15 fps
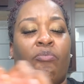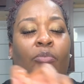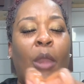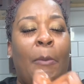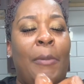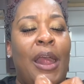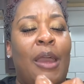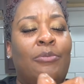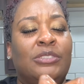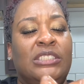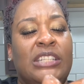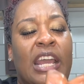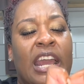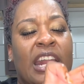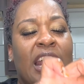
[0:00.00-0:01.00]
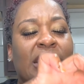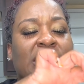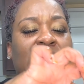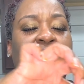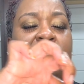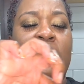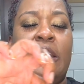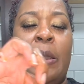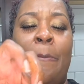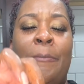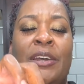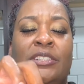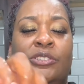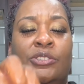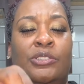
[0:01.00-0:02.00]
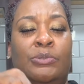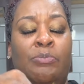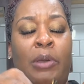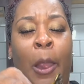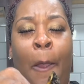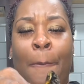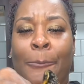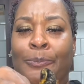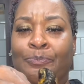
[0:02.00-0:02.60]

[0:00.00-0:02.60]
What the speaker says: But I was saying I just did mussels, but